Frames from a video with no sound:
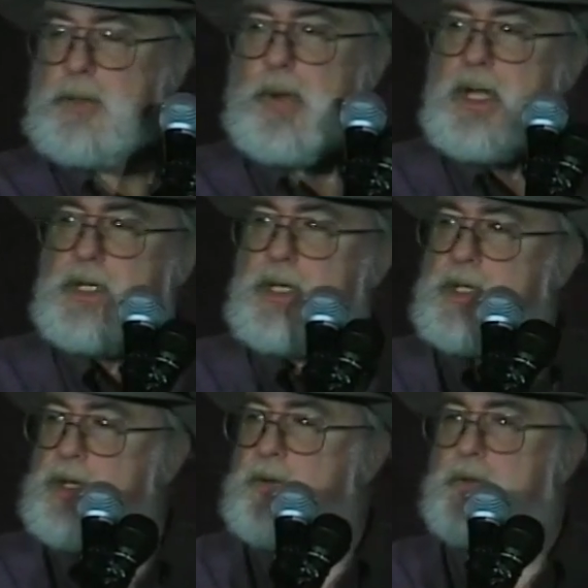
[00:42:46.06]
the
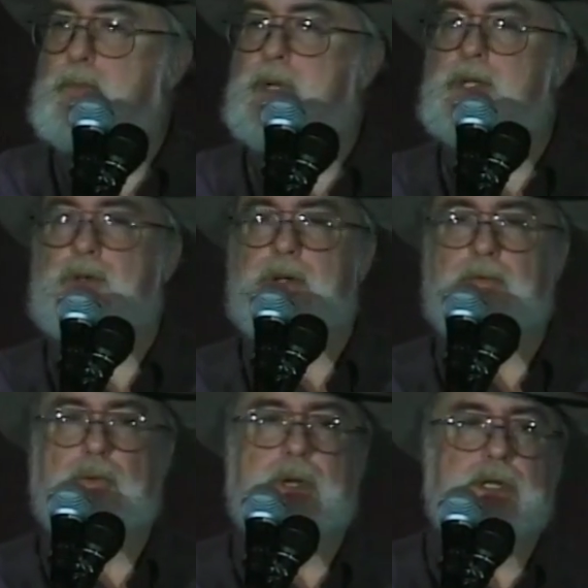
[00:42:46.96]
basis of the mystery
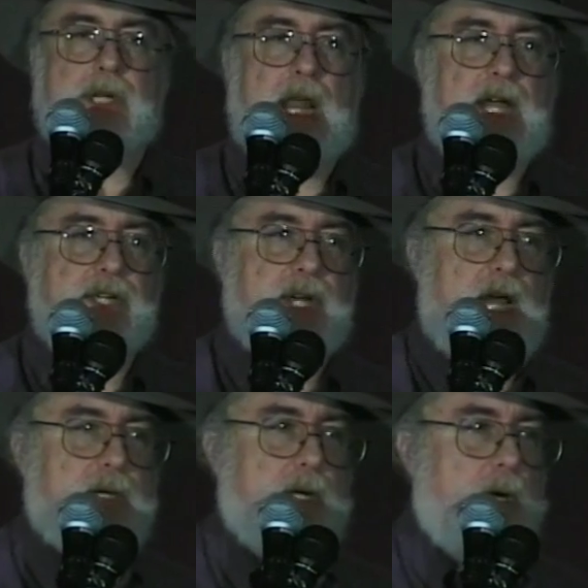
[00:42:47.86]
of
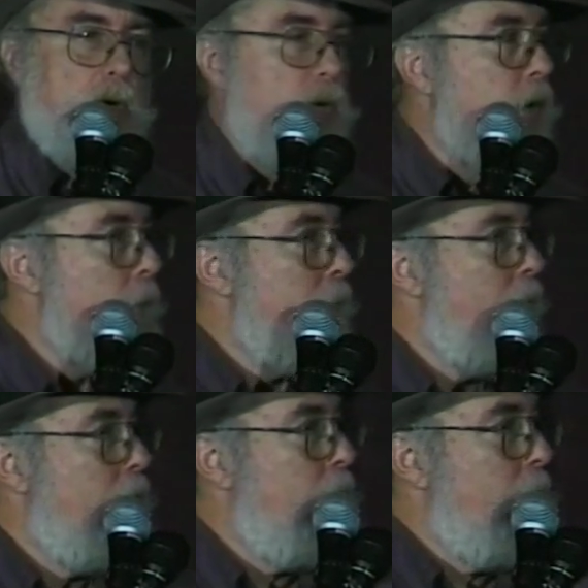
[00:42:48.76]
Rennes-le-Château.
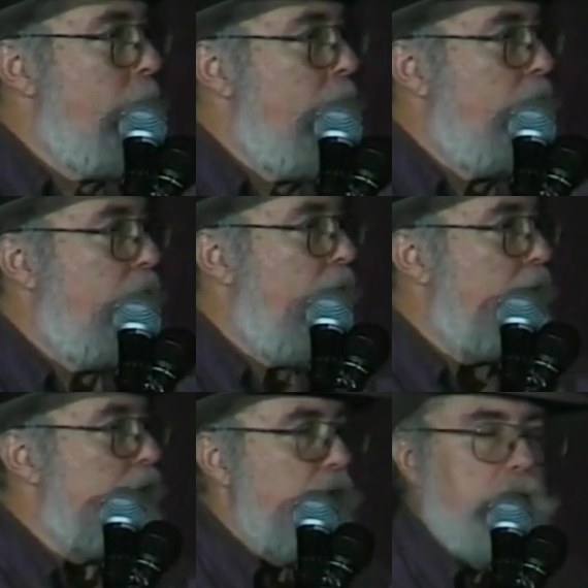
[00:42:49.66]

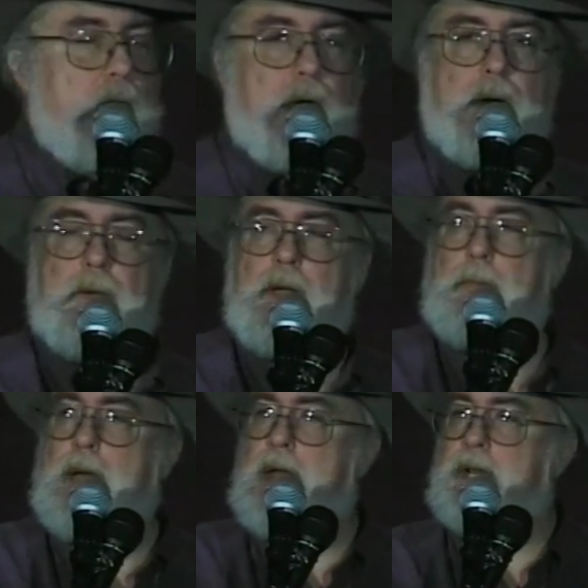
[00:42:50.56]
Father Seigneur
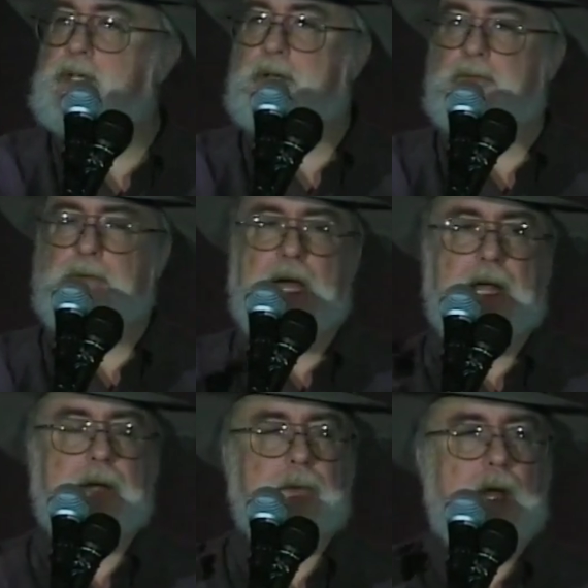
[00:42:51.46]
managed to
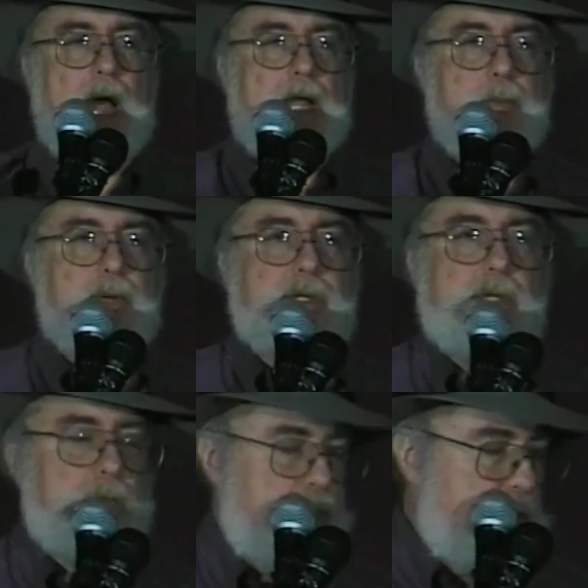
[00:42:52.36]
find documents
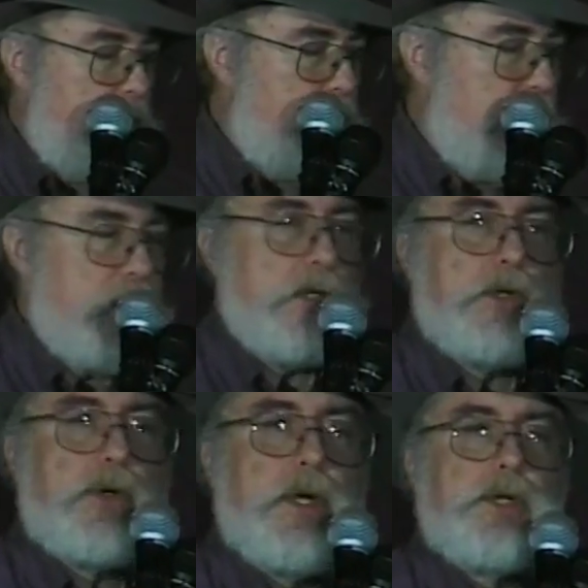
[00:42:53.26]
that showed that the
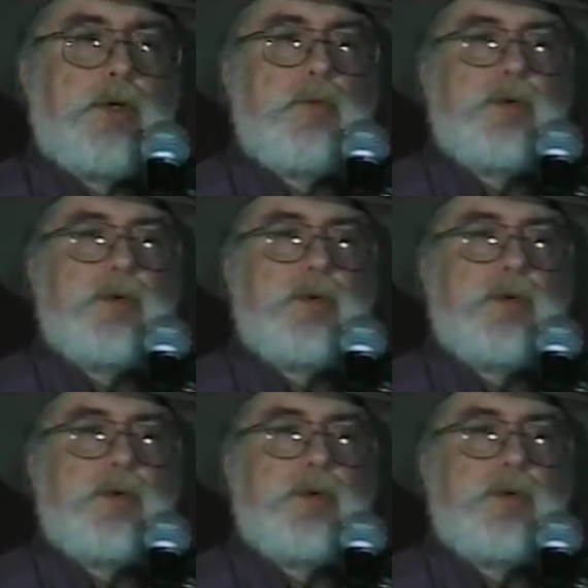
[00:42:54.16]
treasure